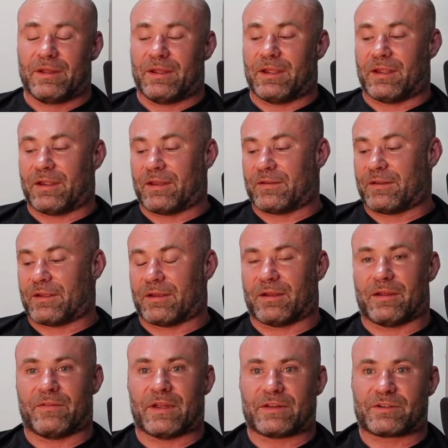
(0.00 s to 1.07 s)
and
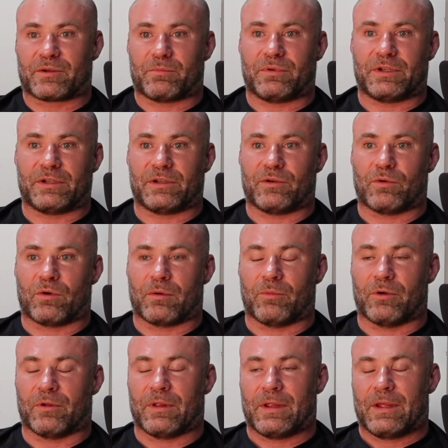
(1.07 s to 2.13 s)
that's completely
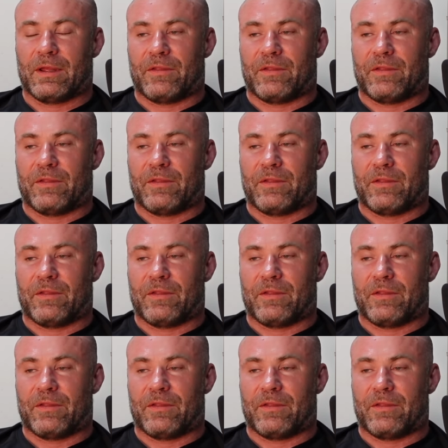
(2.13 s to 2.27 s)
normal.